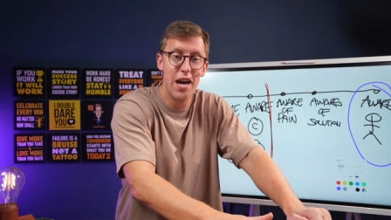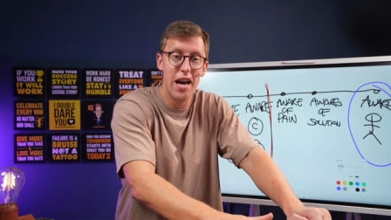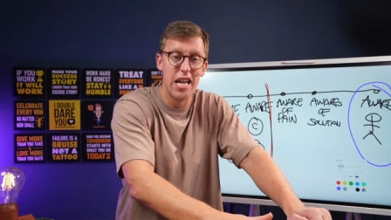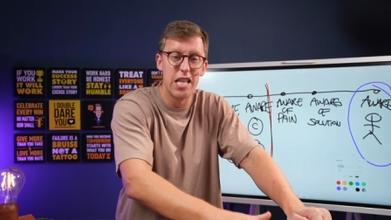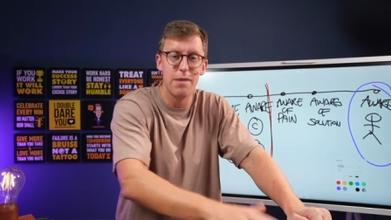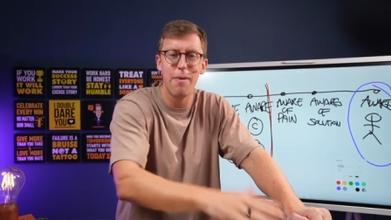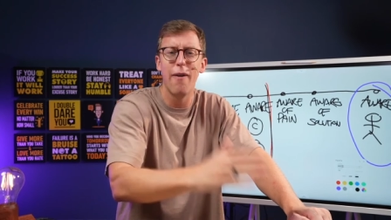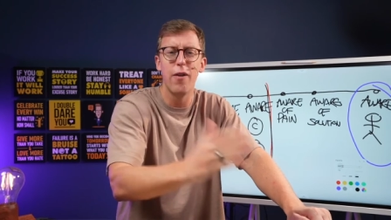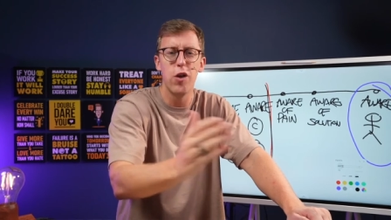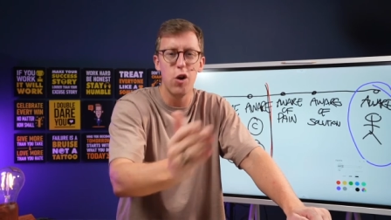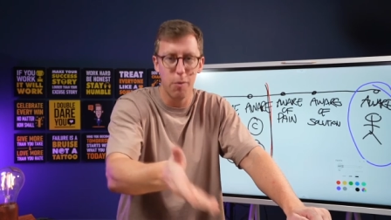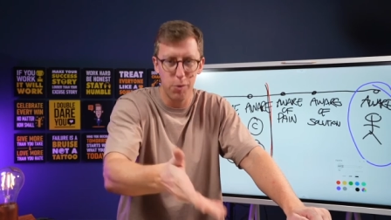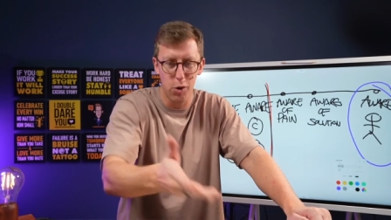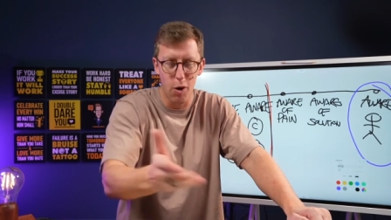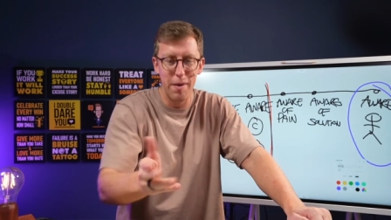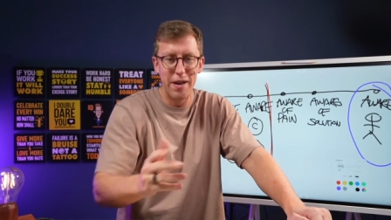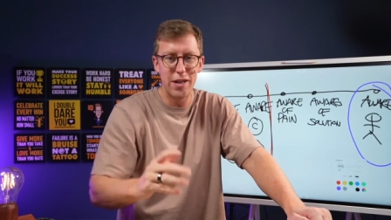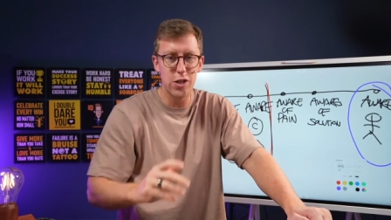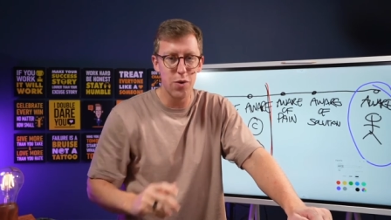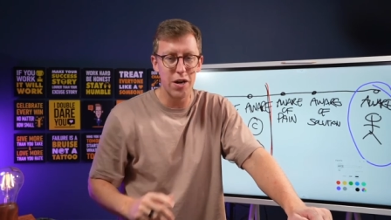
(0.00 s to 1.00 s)
It's about the
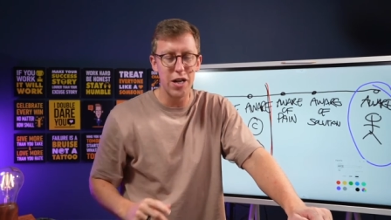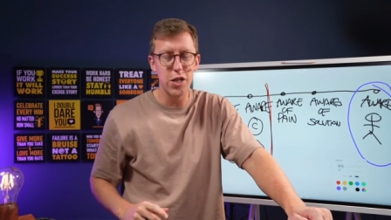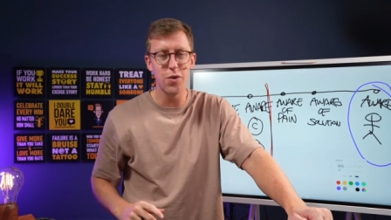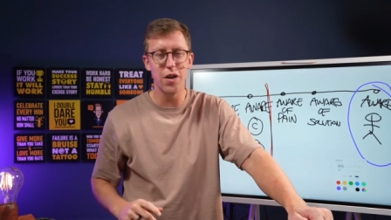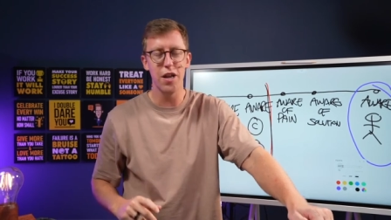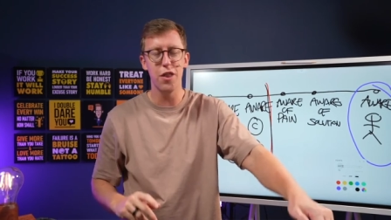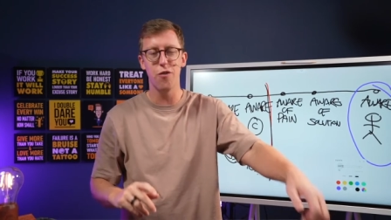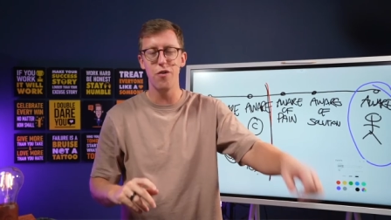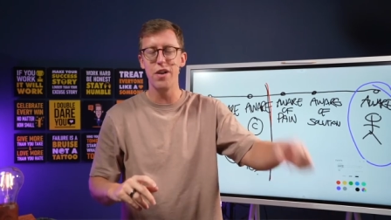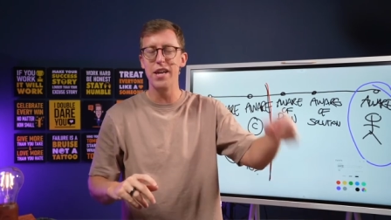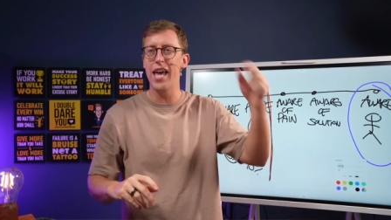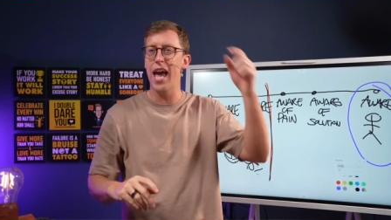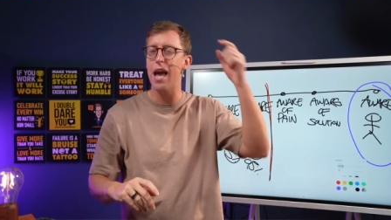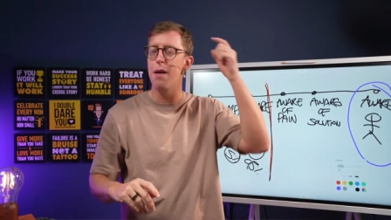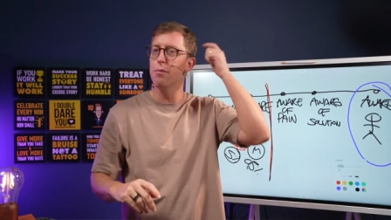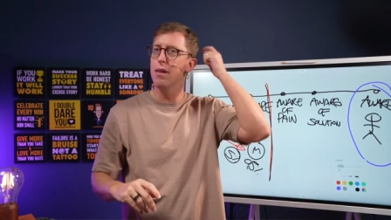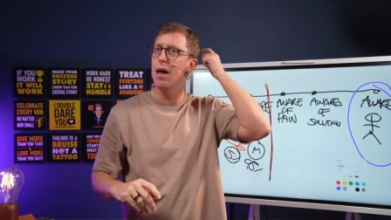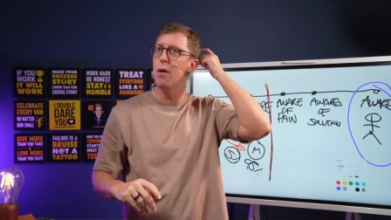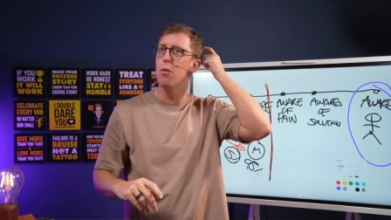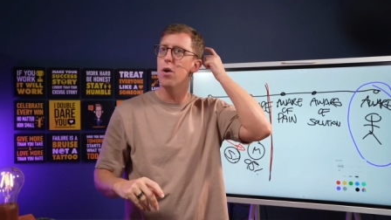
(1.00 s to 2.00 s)
upcoming 2023
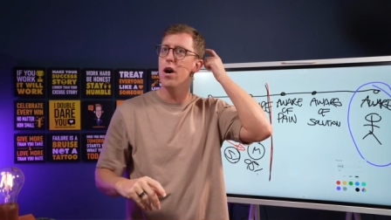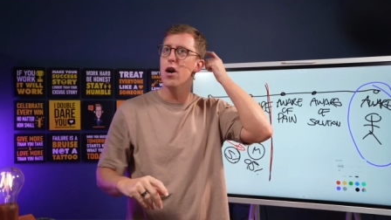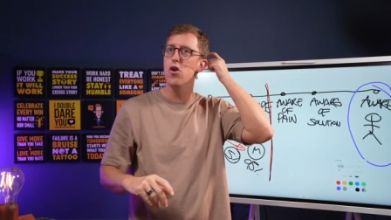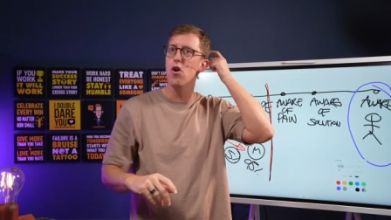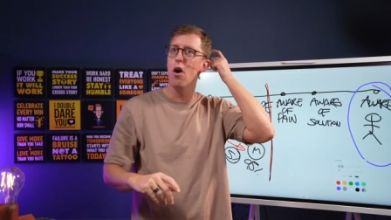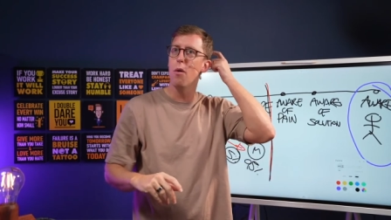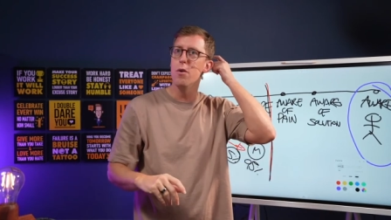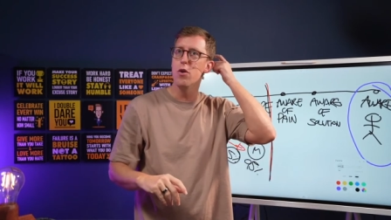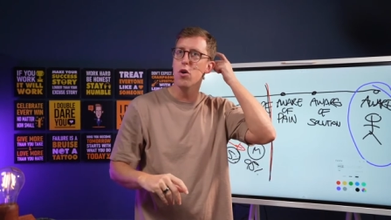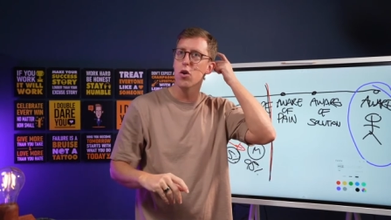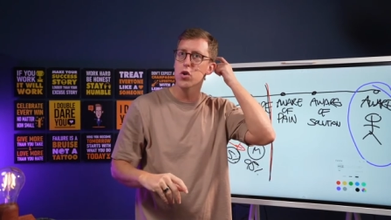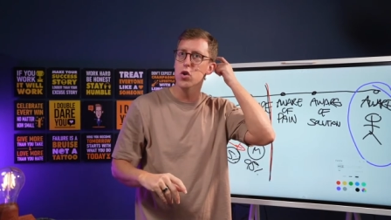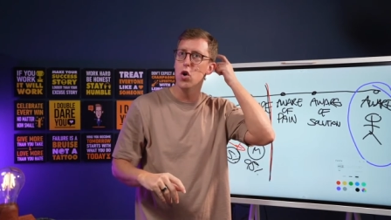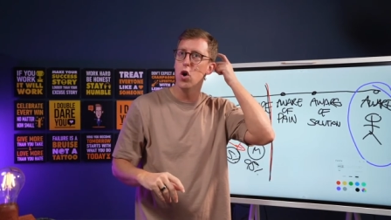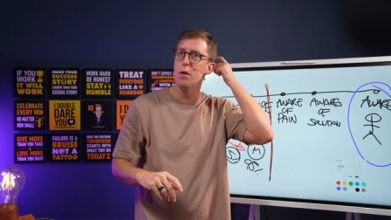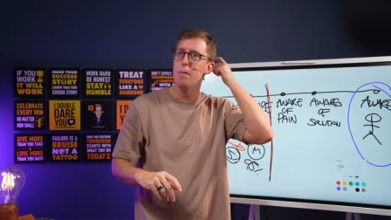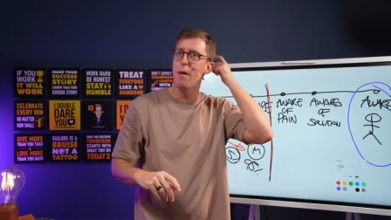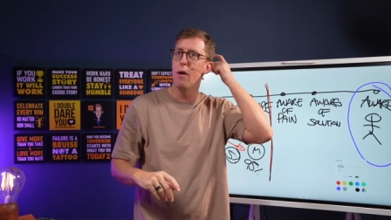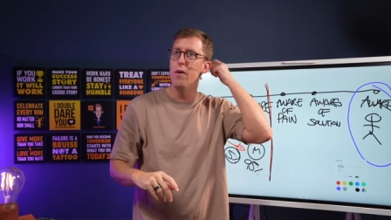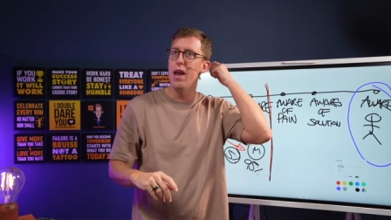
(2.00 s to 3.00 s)
game plan workshop, which I'll
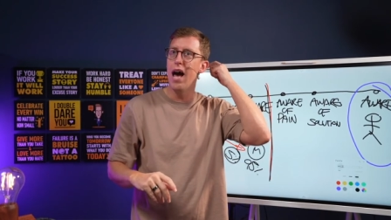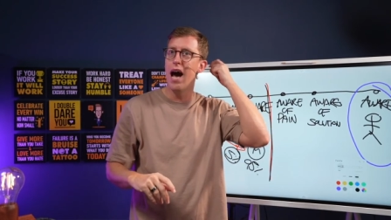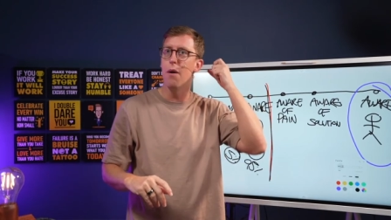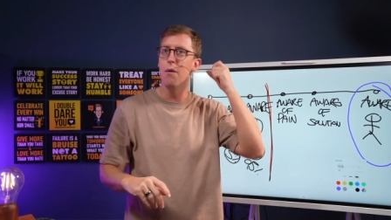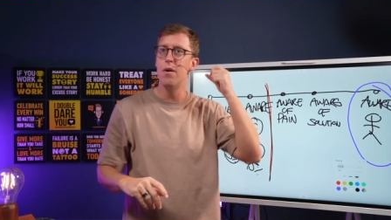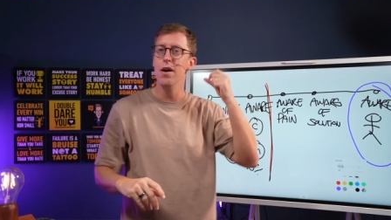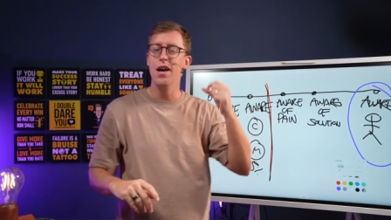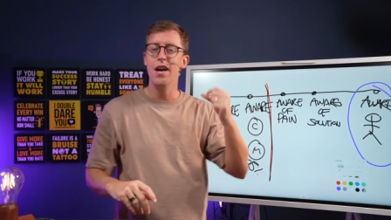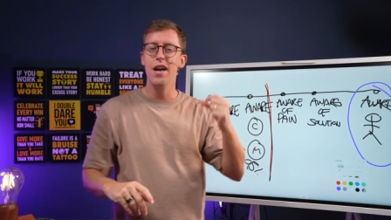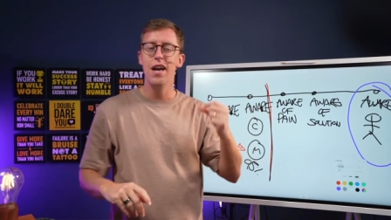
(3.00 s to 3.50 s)
talk about now.